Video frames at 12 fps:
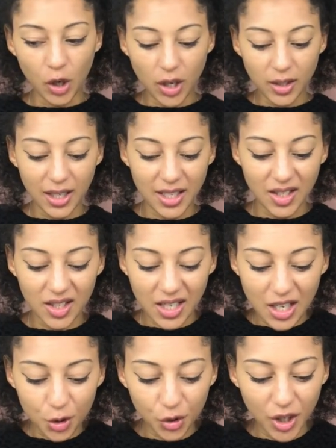got a
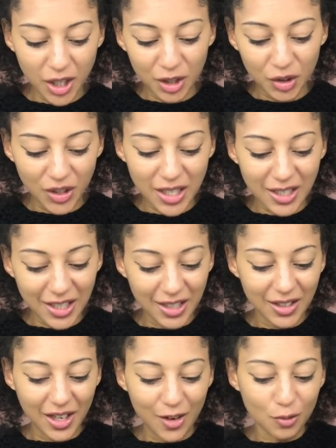secret
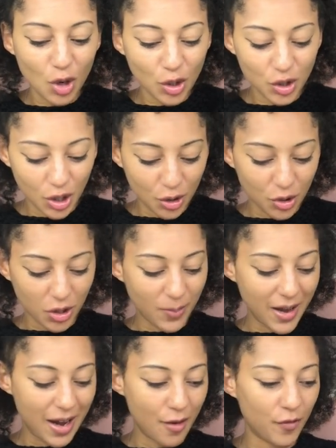ingredient that I've not told you
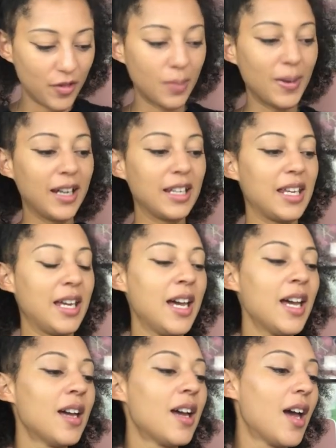about for the
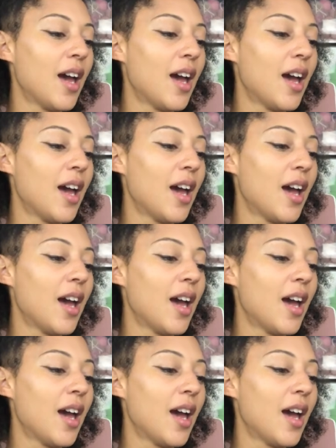blanket.